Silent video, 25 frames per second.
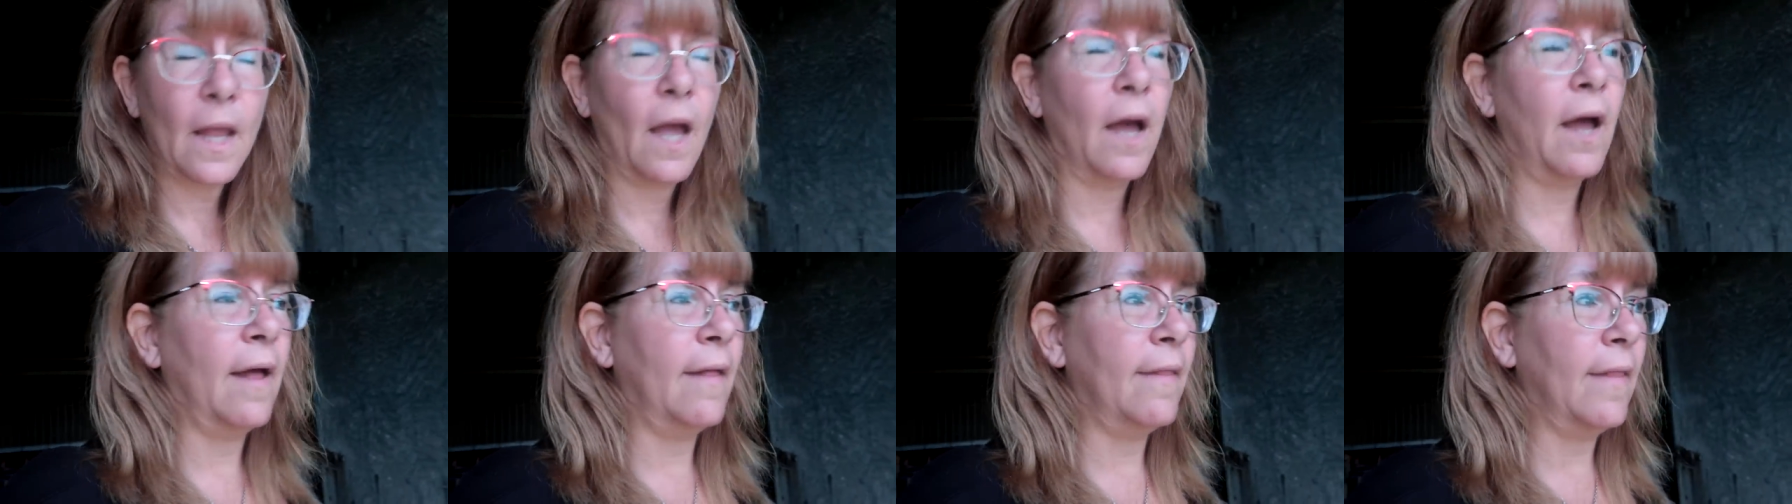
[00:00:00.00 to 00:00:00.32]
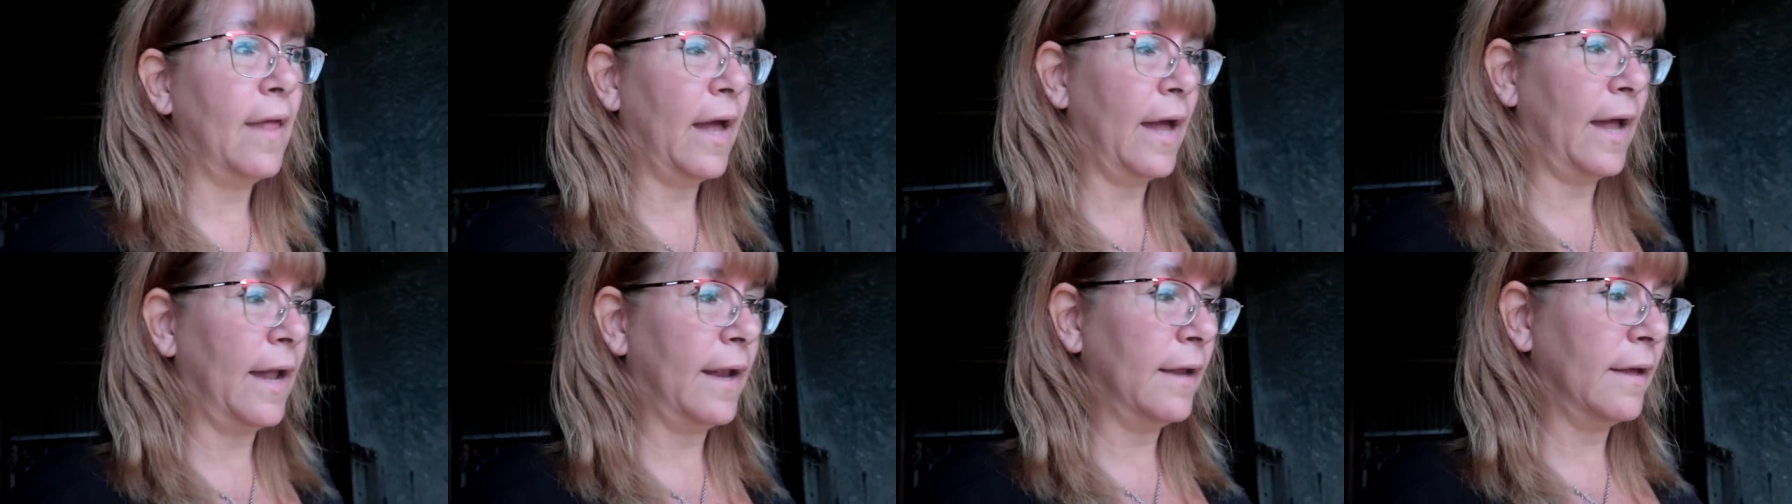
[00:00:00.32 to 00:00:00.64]
and
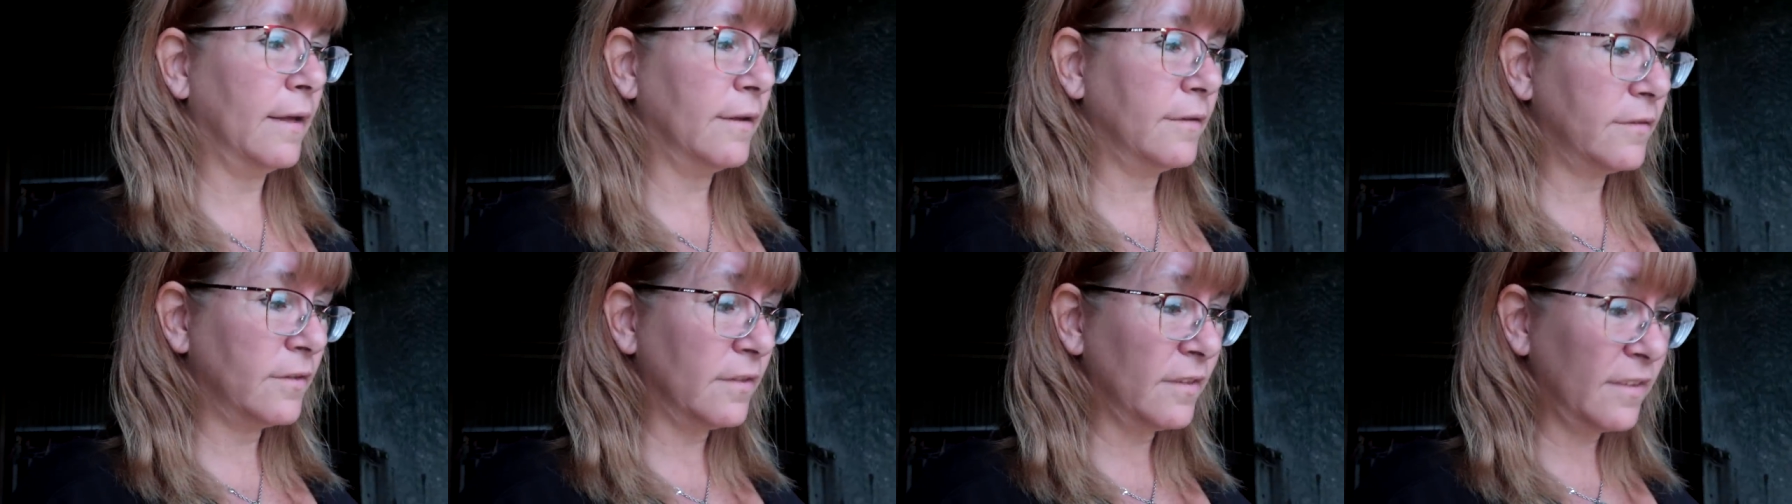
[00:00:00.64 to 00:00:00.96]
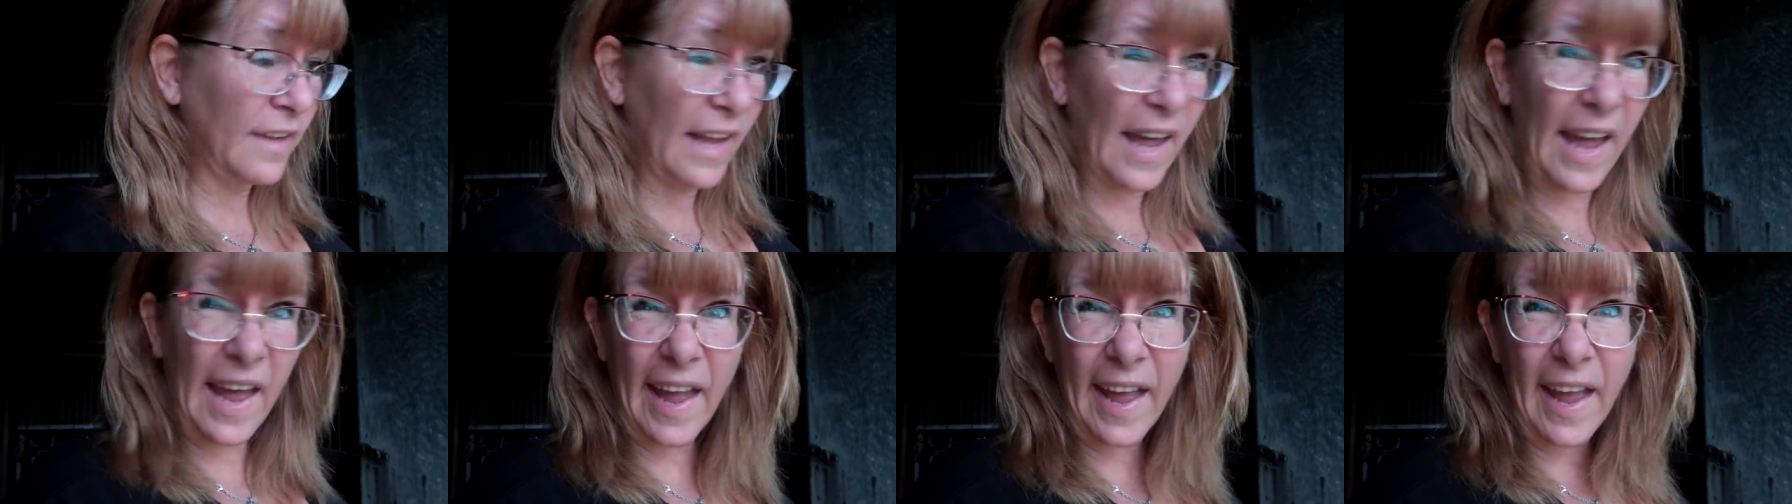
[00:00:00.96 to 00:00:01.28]
then
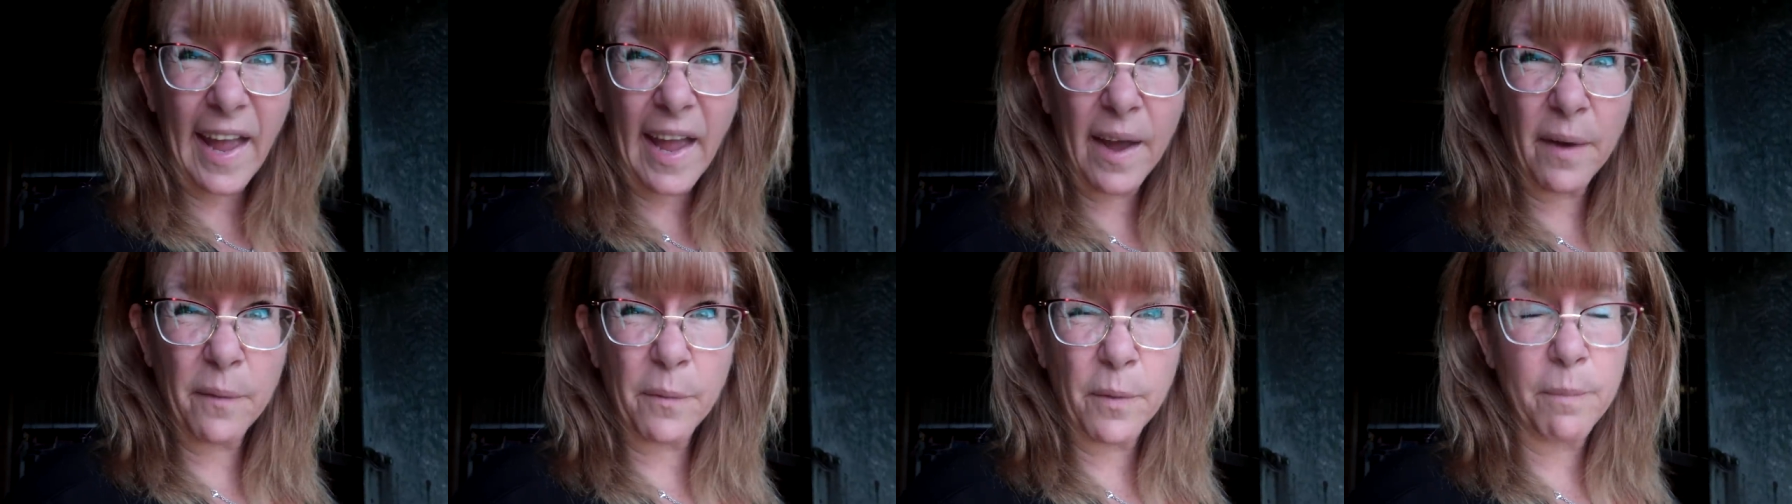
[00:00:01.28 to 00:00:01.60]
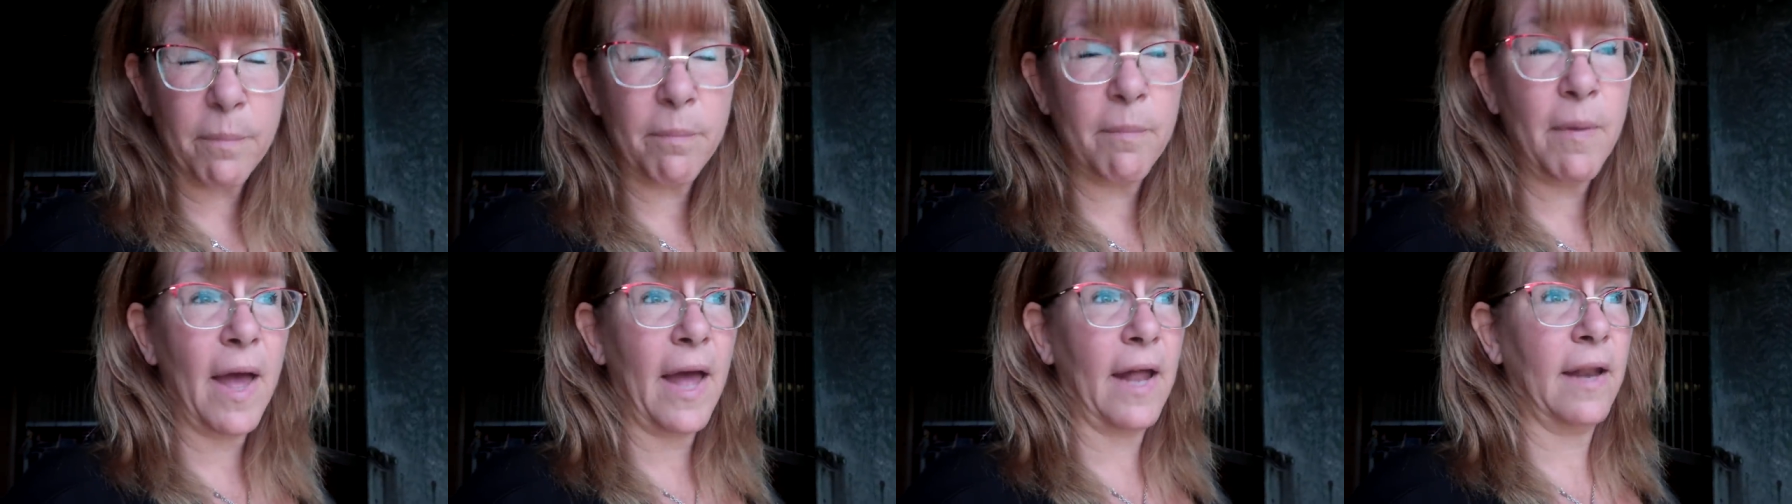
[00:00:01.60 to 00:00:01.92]
today we're
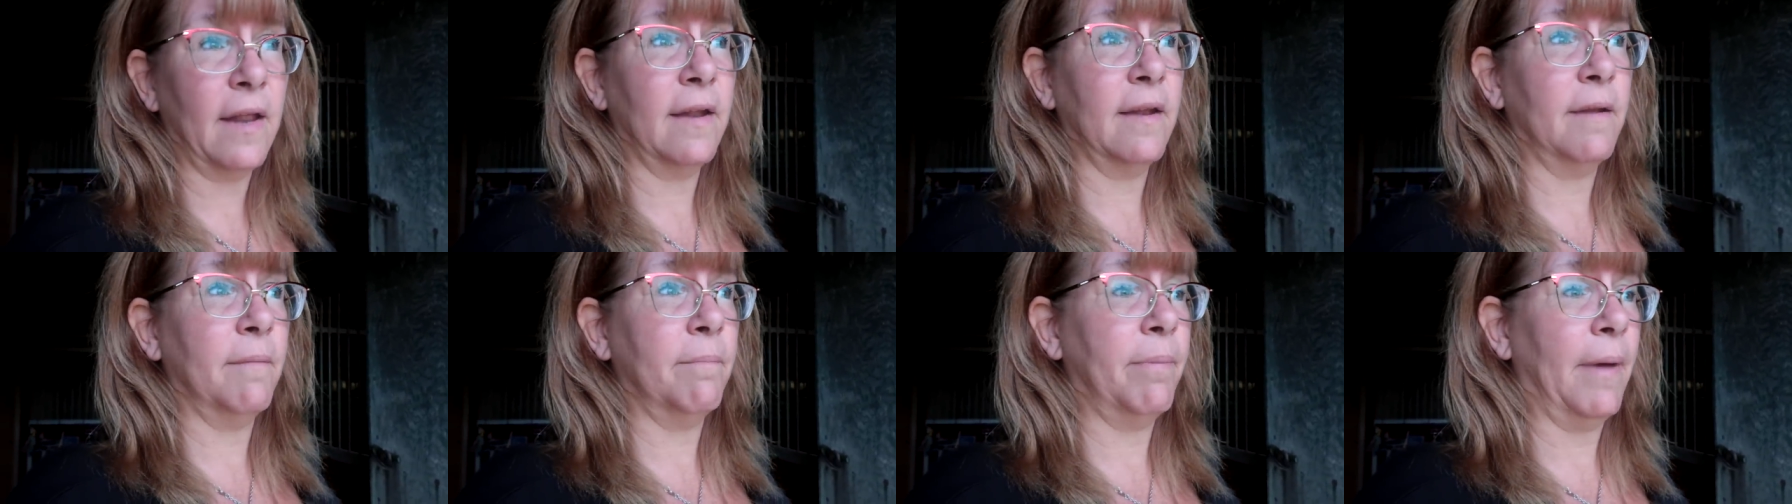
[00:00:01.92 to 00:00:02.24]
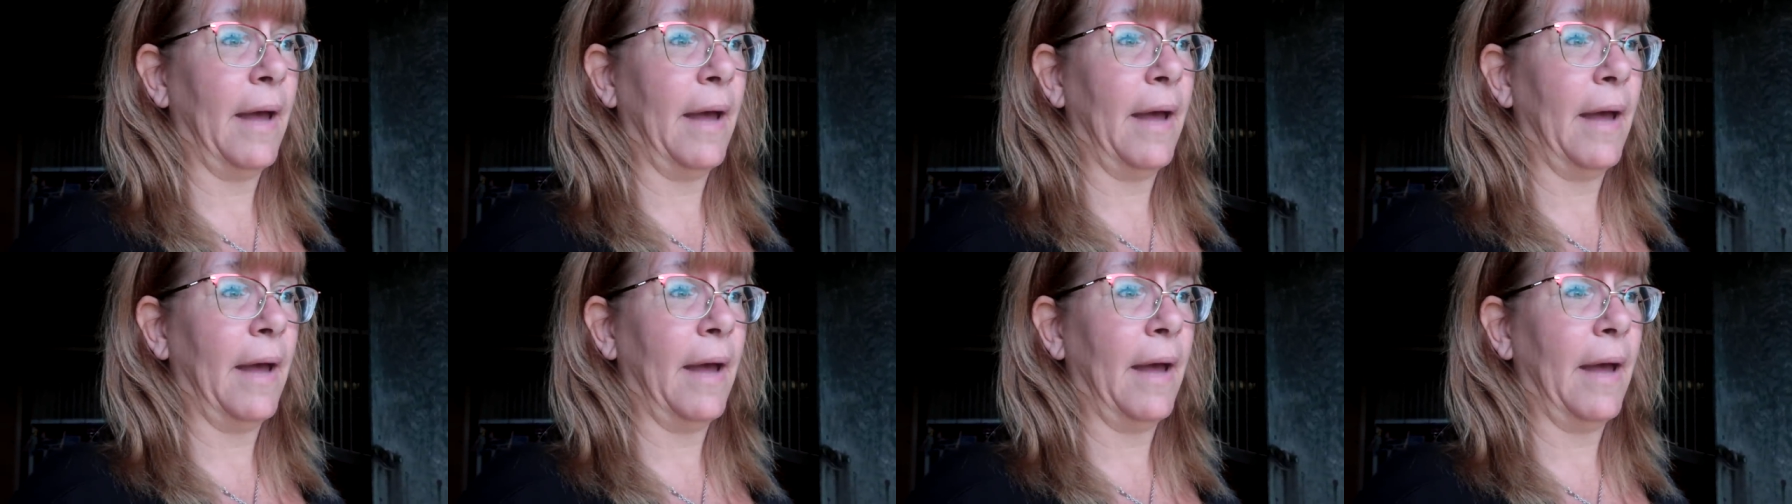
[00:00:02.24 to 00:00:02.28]
headed